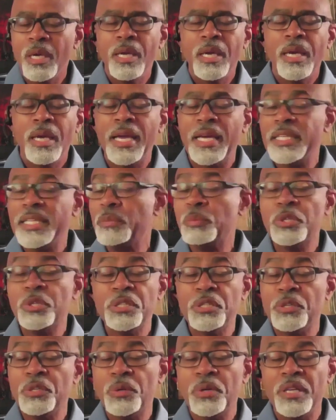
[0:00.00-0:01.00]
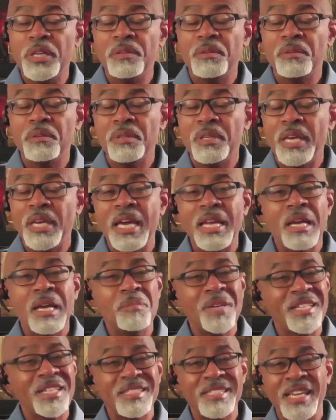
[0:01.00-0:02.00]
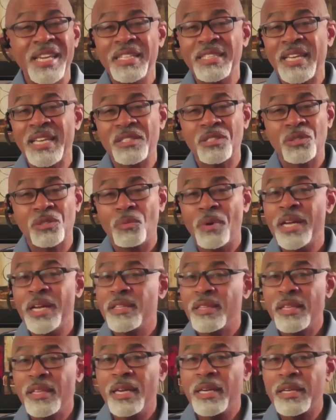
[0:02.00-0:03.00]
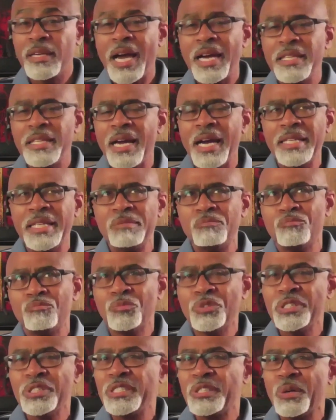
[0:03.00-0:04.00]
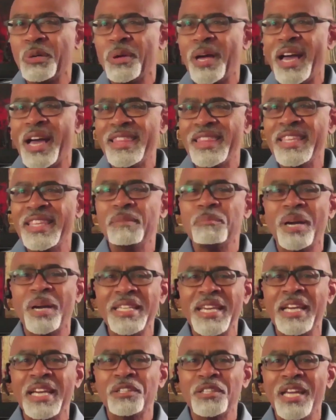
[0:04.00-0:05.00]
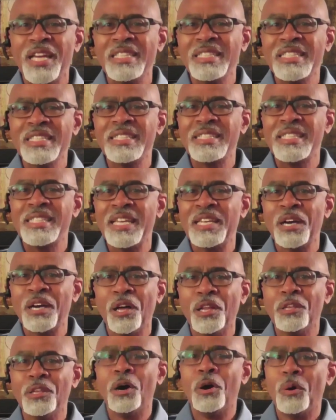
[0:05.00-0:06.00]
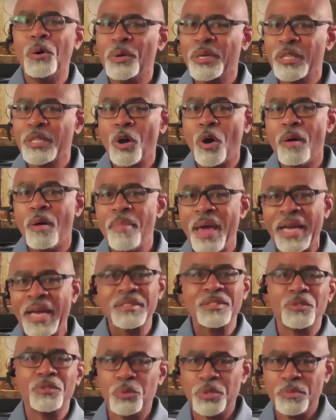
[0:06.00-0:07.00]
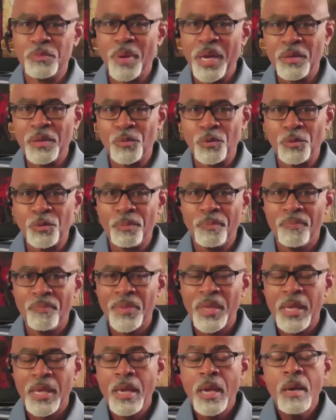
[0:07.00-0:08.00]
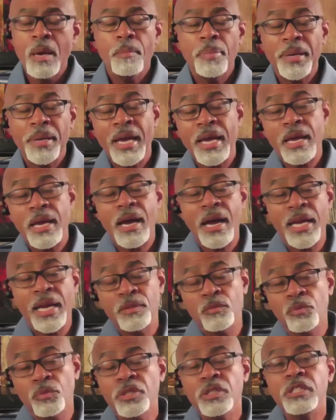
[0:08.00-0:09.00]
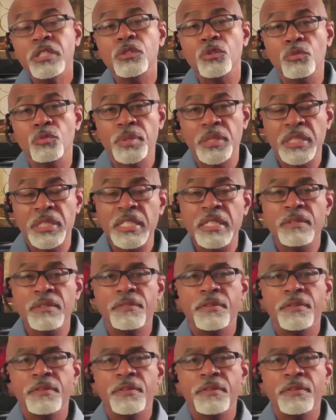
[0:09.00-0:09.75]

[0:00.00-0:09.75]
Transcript: And he wouldn't do it. And I'm not saying that's the right thing. I really don't. I think my dad could have at least said hello and gone back to his bedroom. But I really do believe